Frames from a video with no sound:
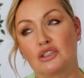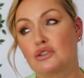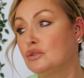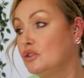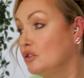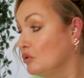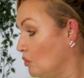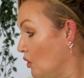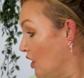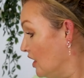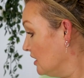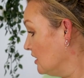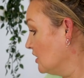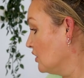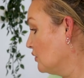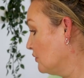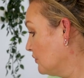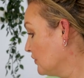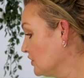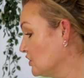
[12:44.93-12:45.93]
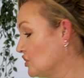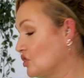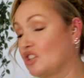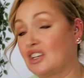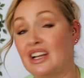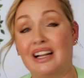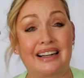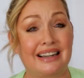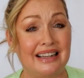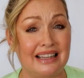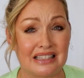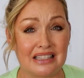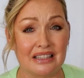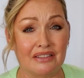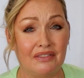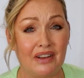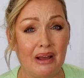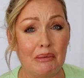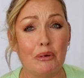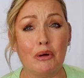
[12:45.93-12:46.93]
Do you want to go for the Chanel Classic
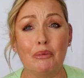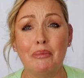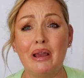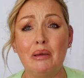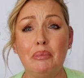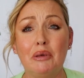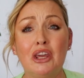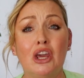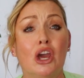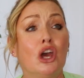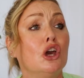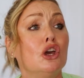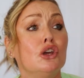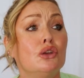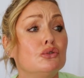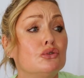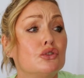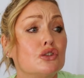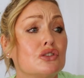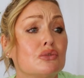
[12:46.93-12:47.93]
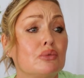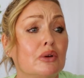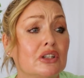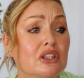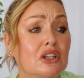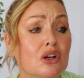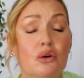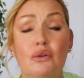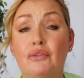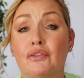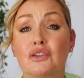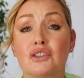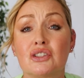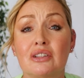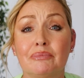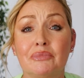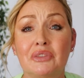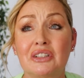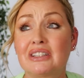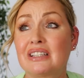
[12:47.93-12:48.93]
Flap? Or maybe you just want to go for
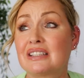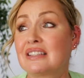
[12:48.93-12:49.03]
something